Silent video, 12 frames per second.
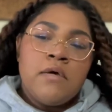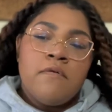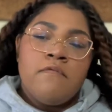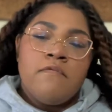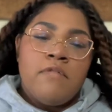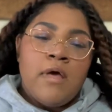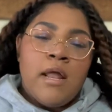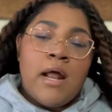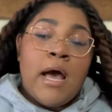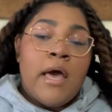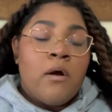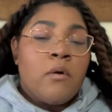that
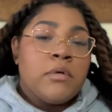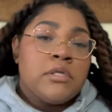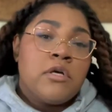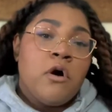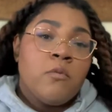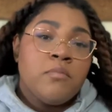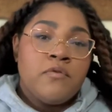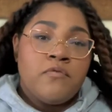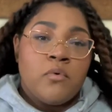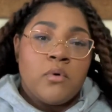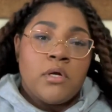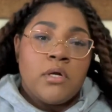I had always hoped
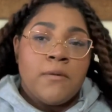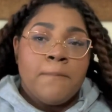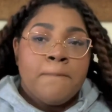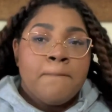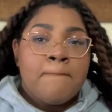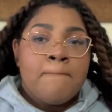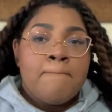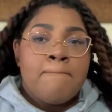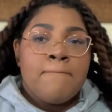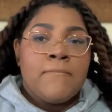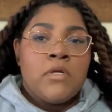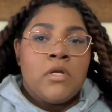for,
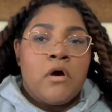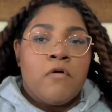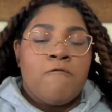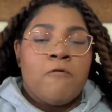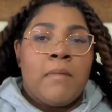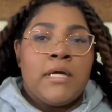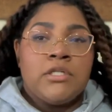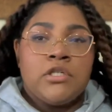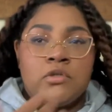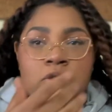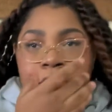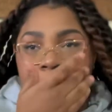for my
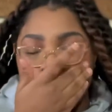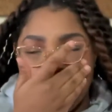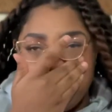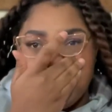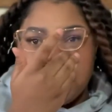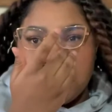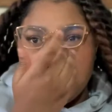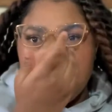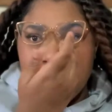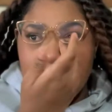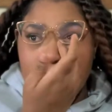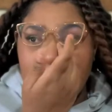children.
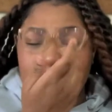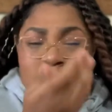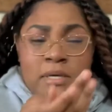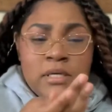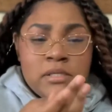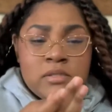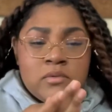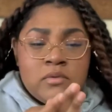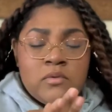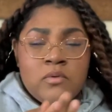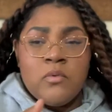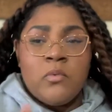because
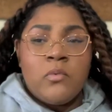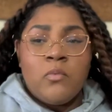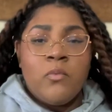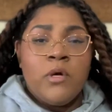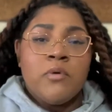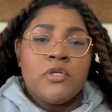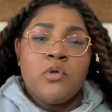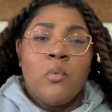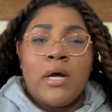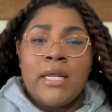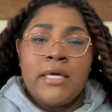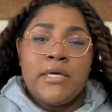we were
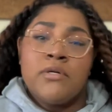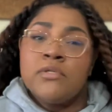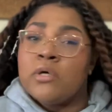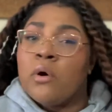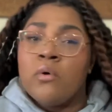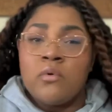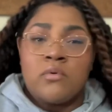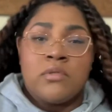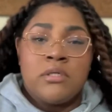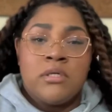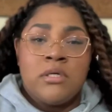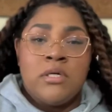20 years old.
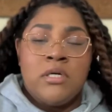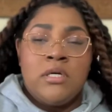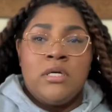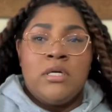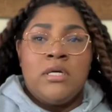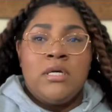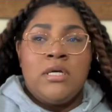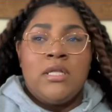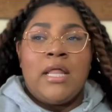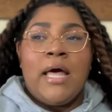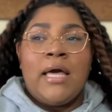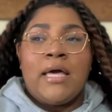
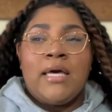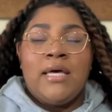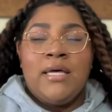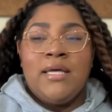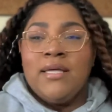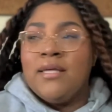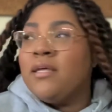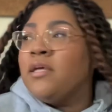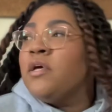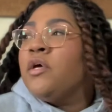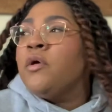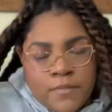Like,
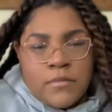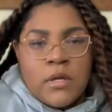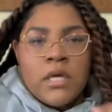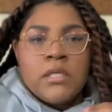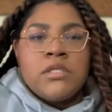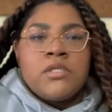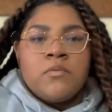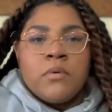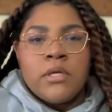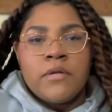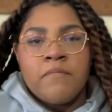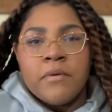it just
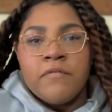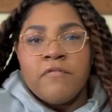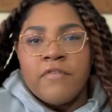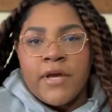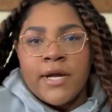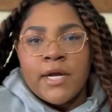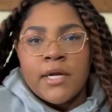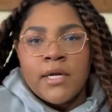wouldn't have been fair